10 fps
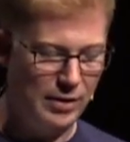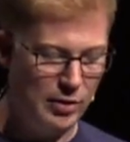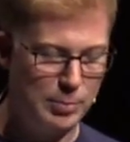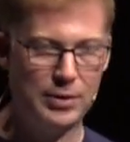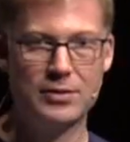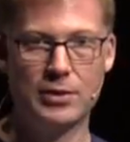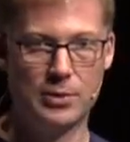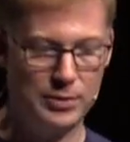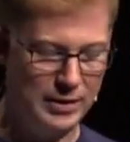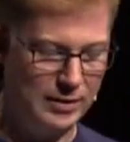Opal is the
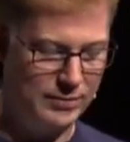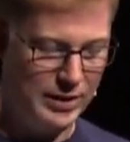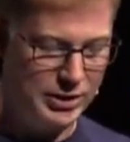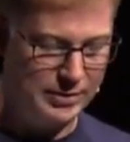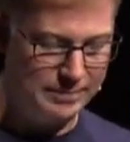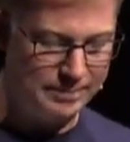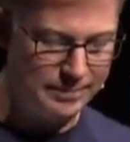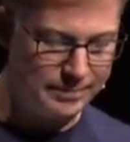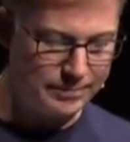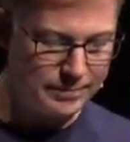calling convention.
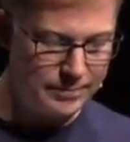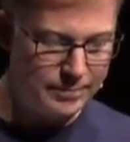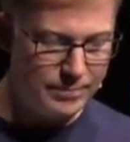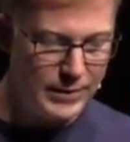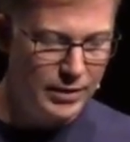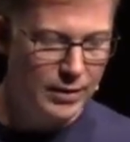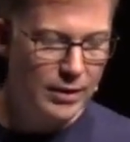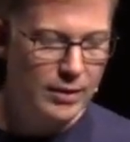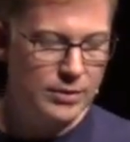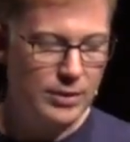
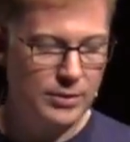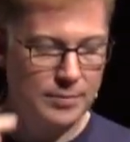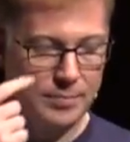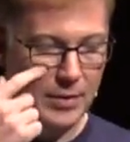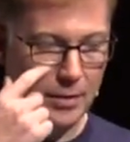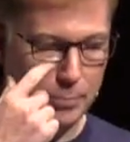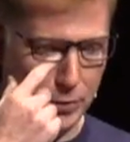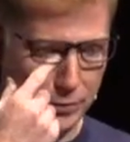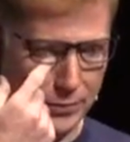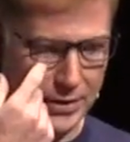So,
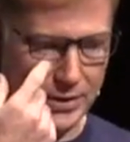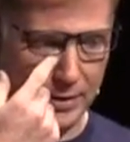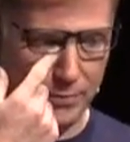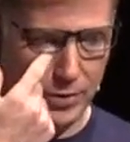boot and runtime